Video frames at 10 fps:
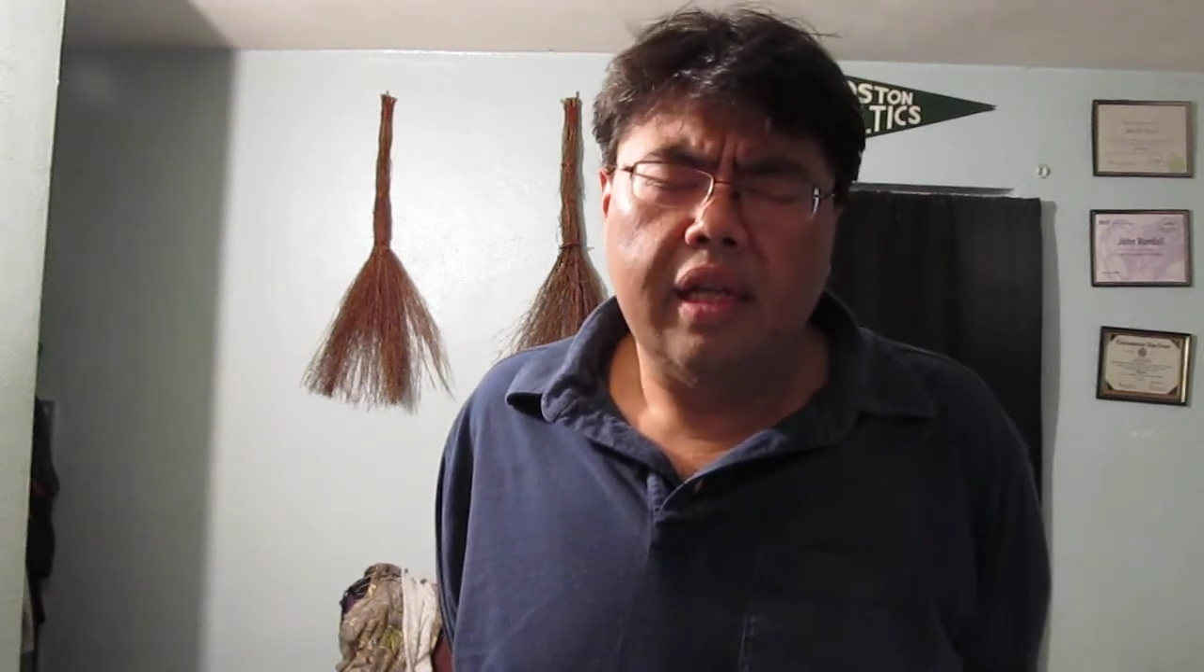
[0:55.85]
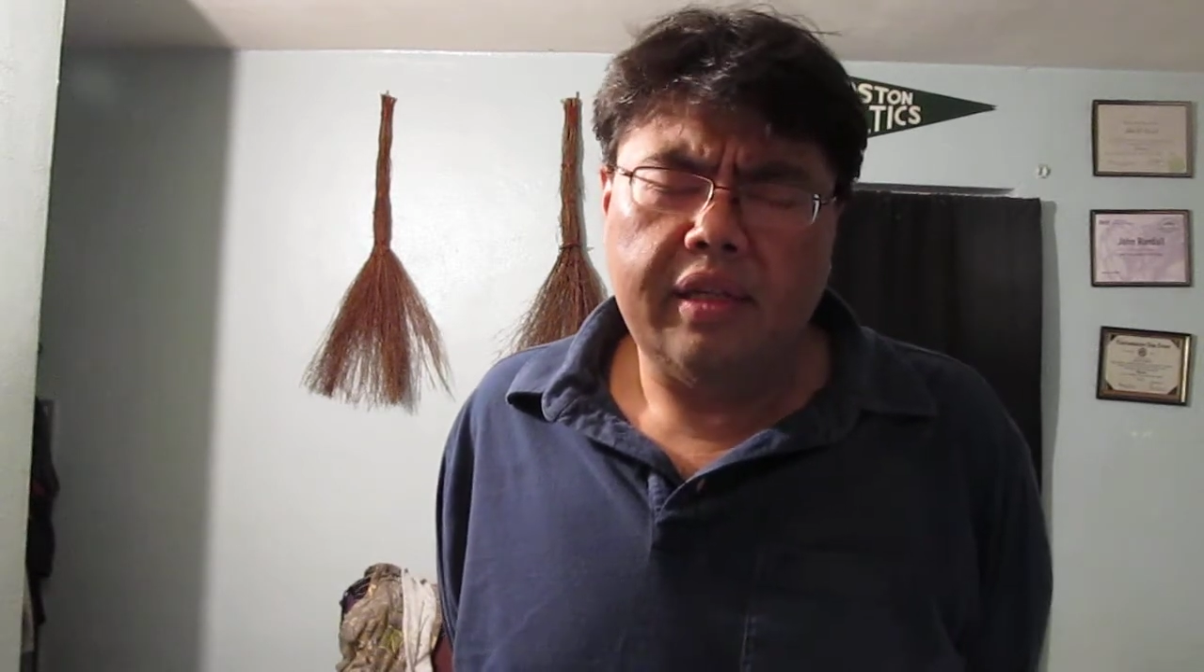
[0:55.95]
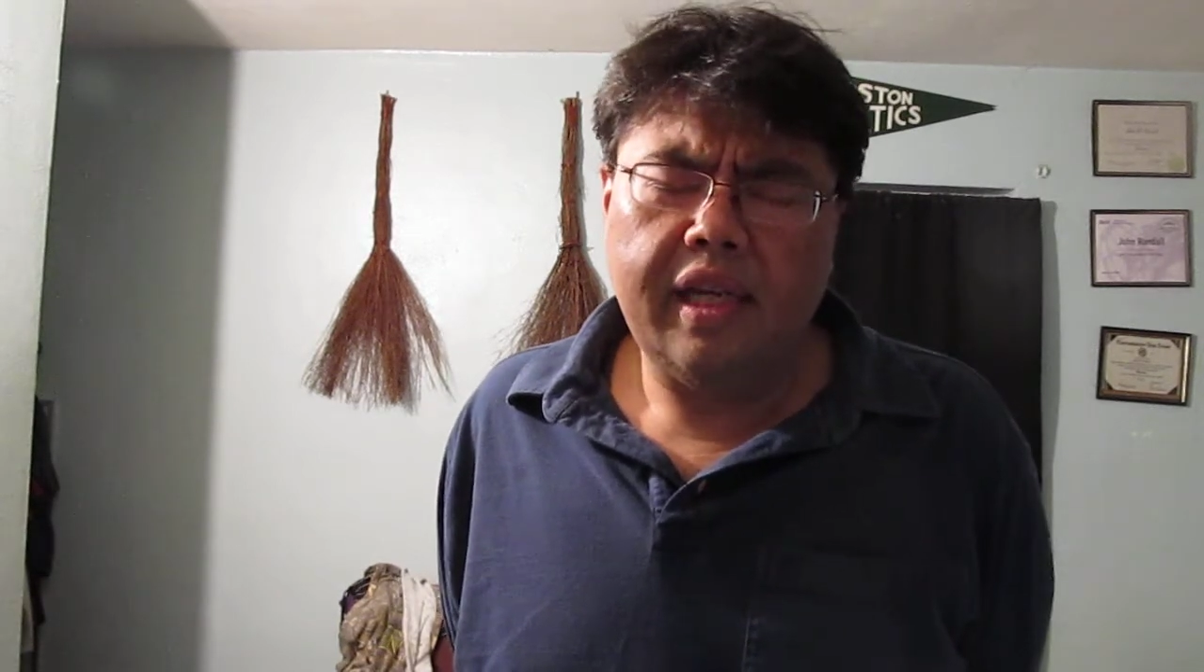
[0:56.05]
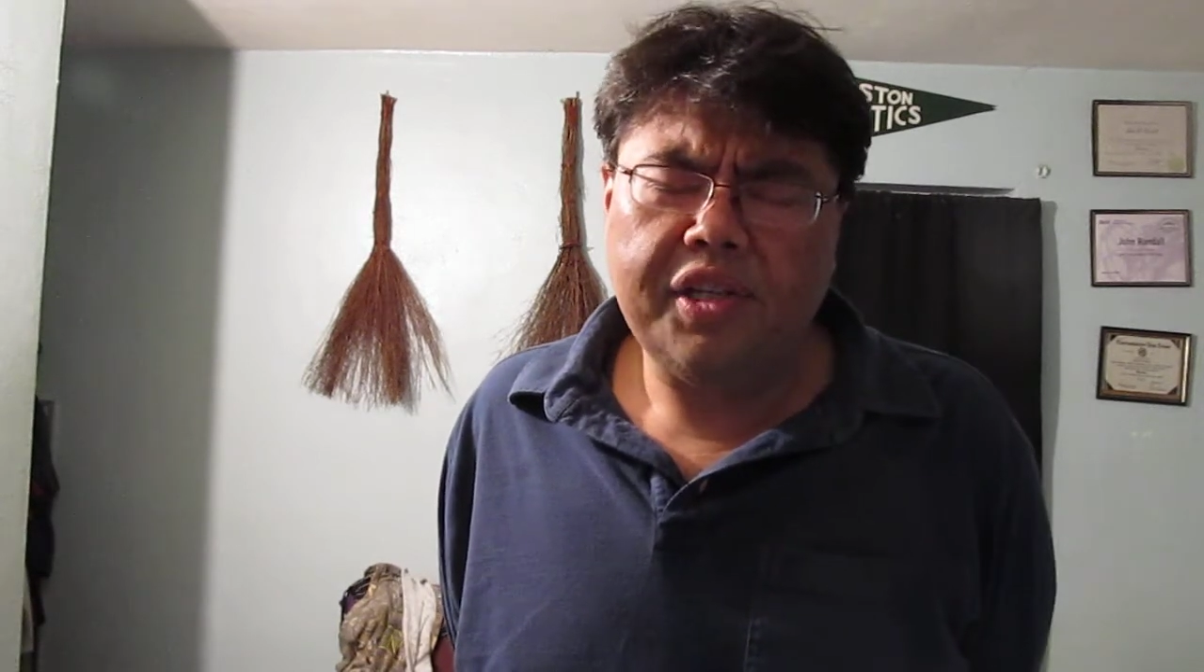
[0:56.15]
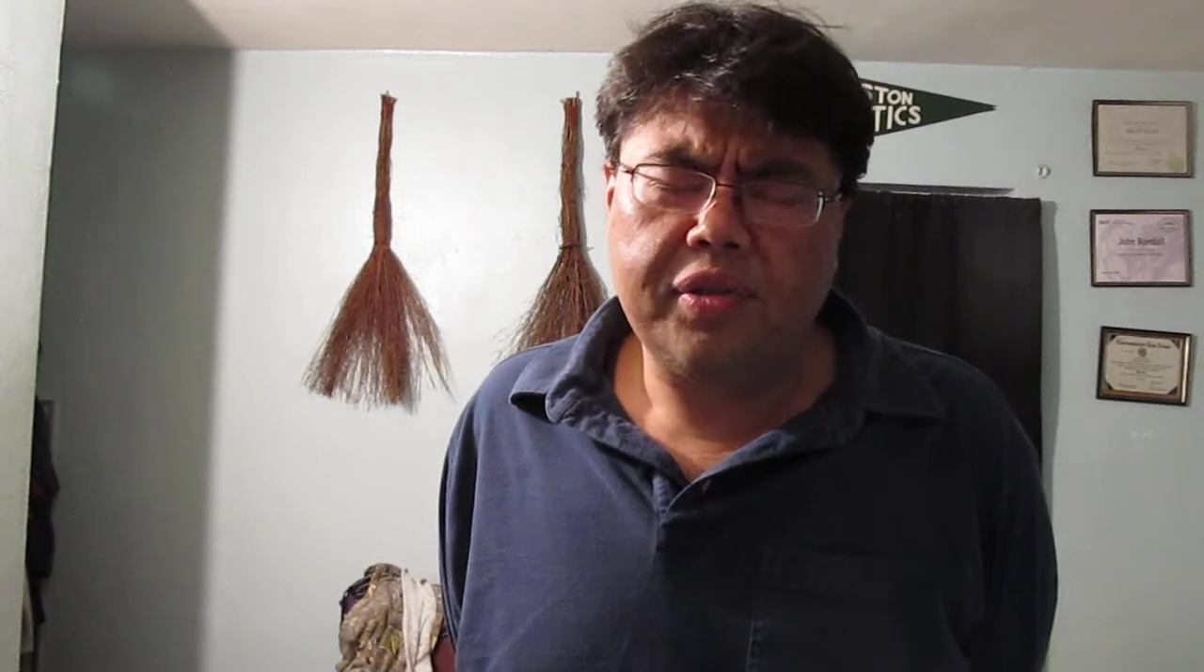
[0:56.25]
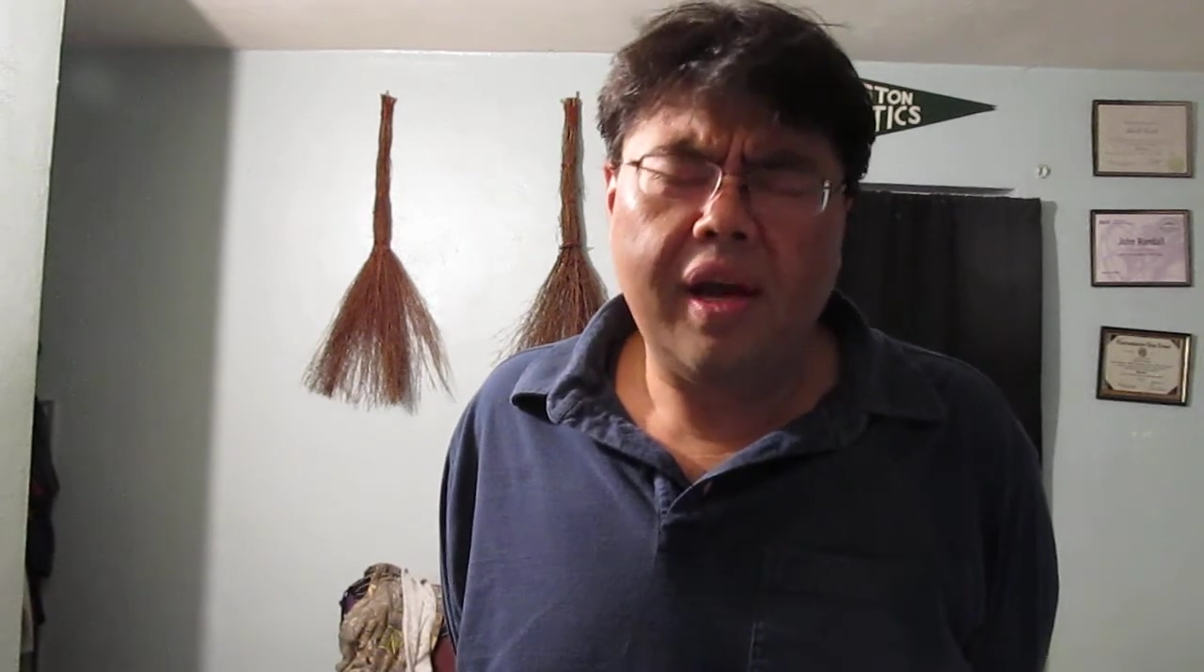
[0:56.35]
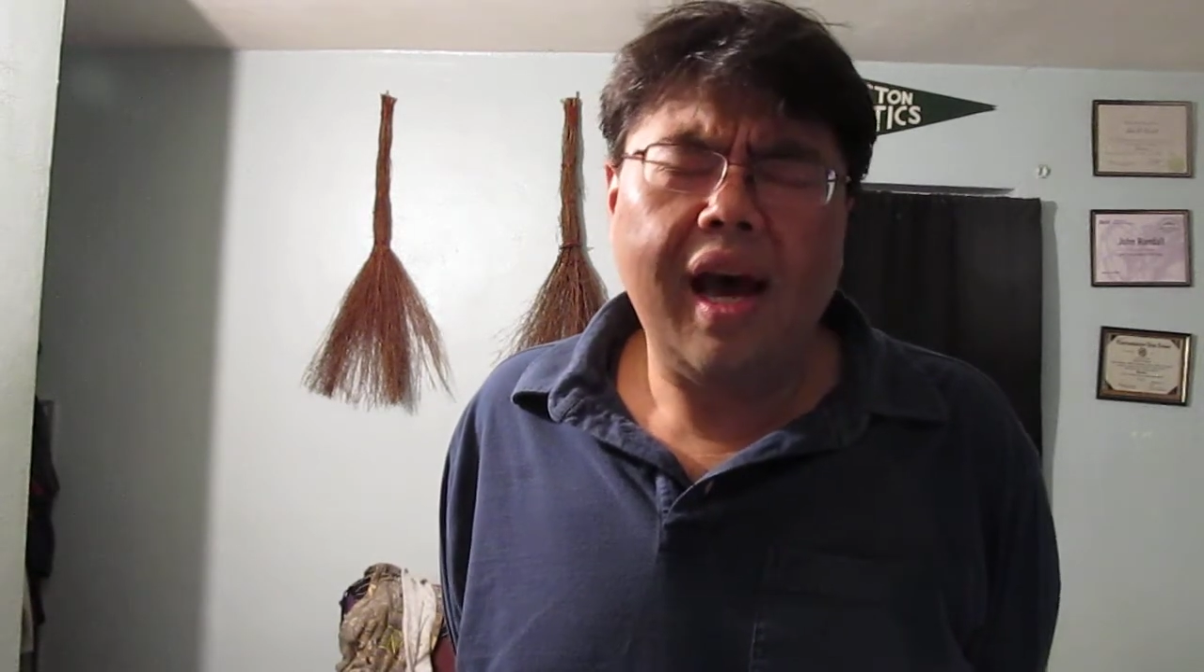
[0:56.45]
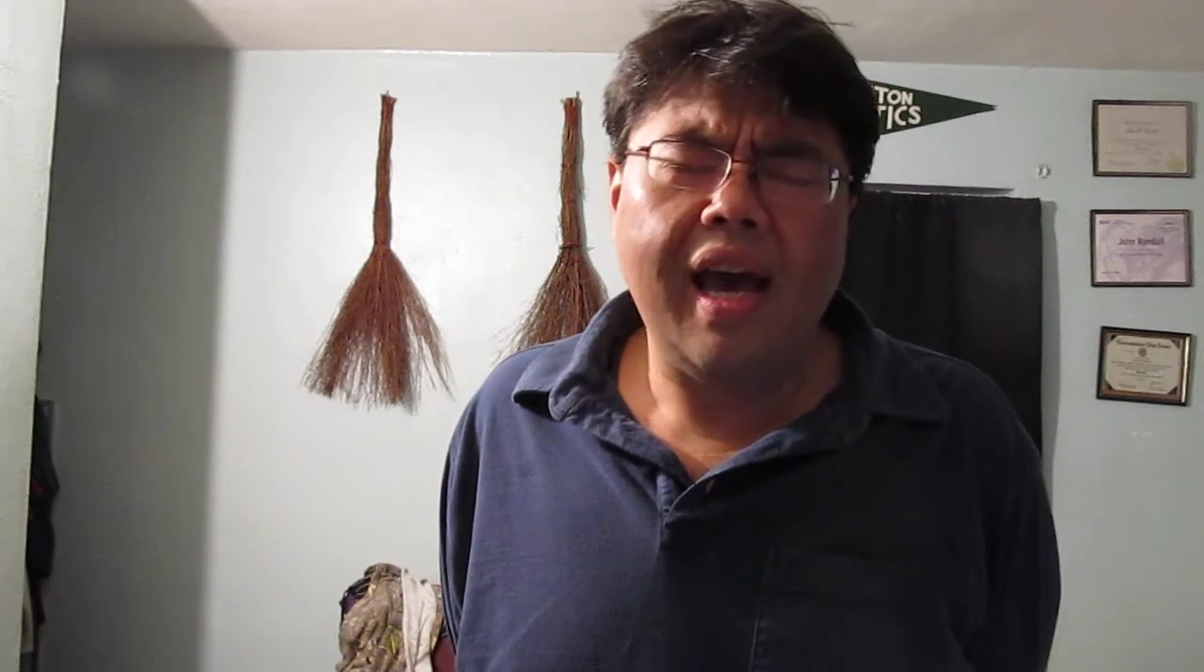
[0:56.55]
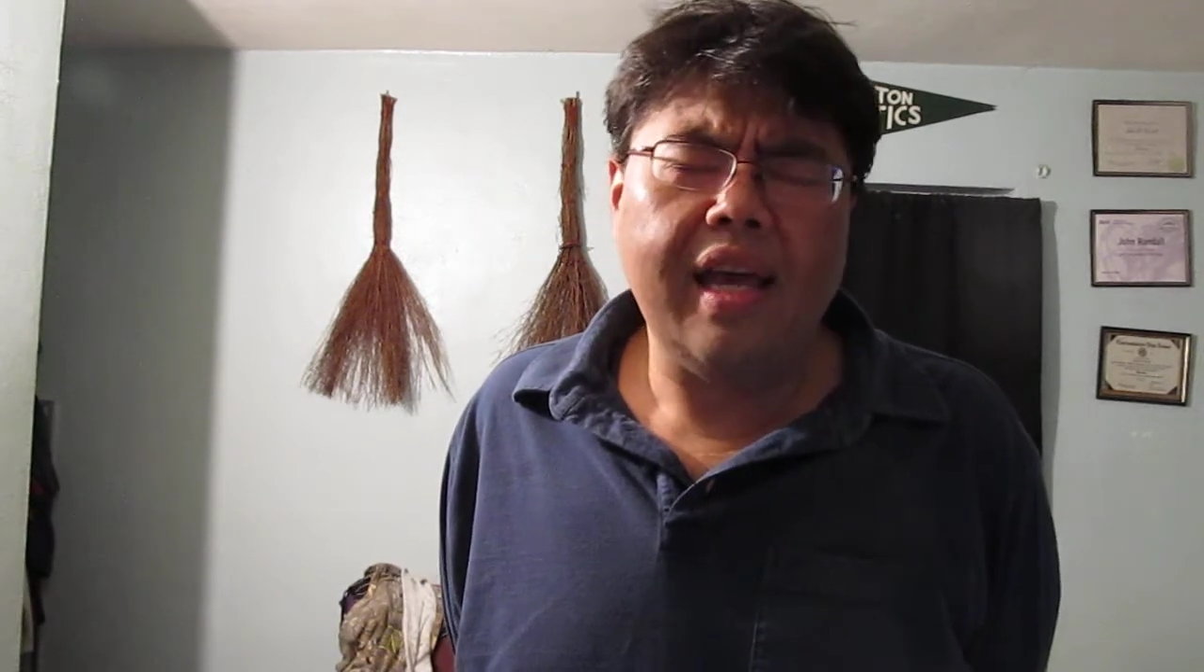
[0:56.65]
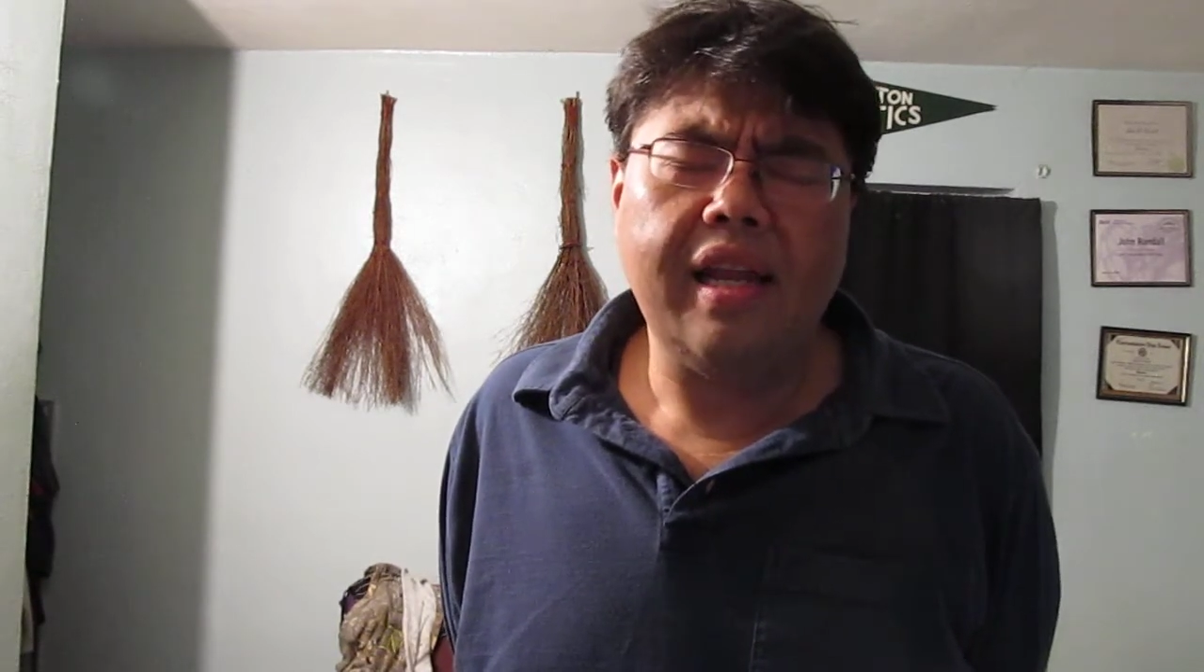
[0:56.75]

Did I try in